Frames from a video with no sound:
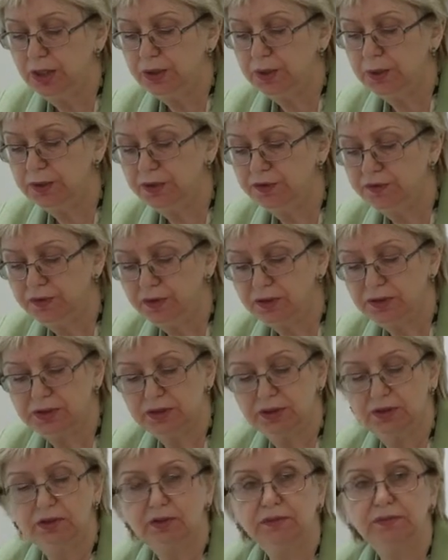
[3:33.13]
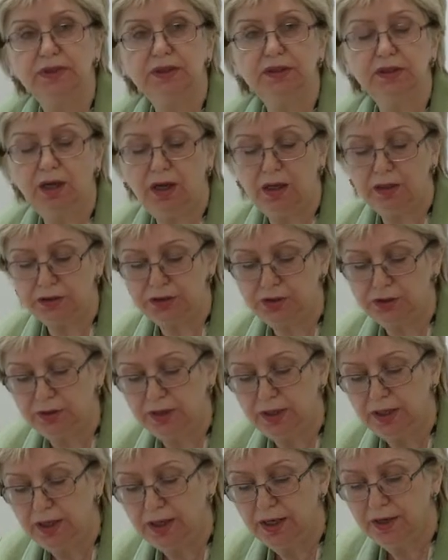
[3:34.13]
universal but
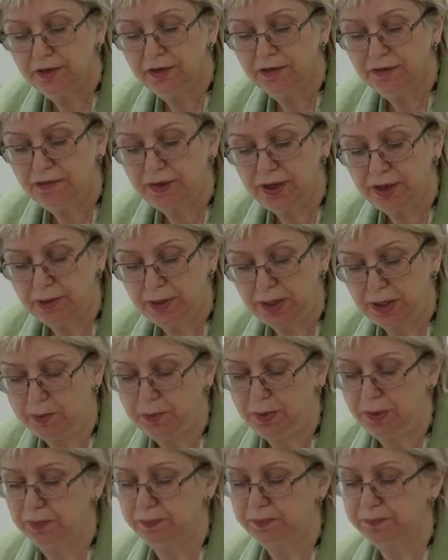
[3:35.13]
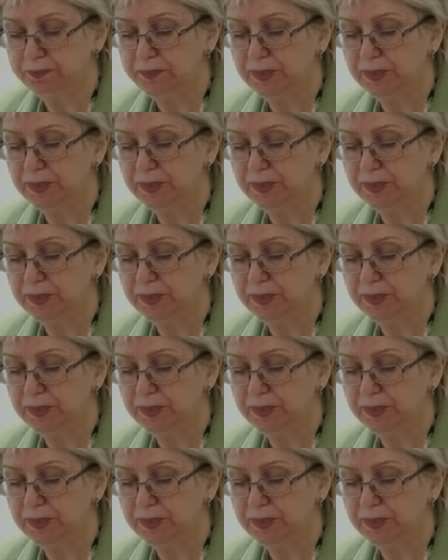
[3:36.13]
culturally variable.